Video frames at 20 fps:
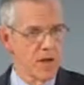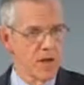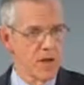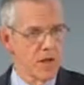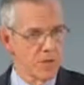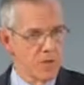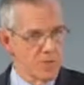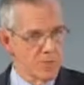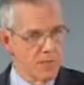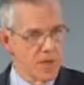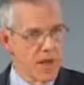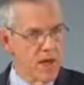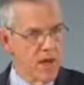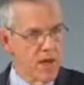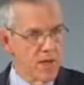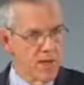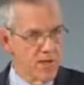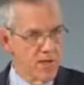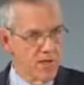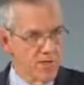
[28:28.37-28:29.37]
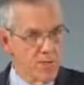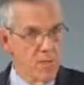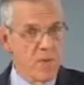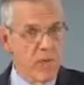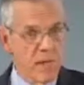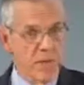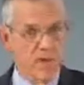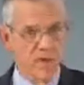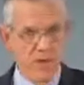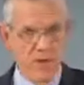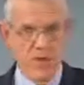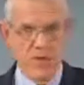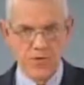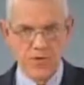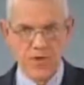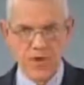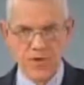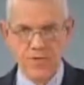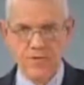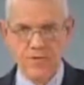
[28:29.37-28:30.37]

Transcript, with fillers: In other words, man, it's man centric.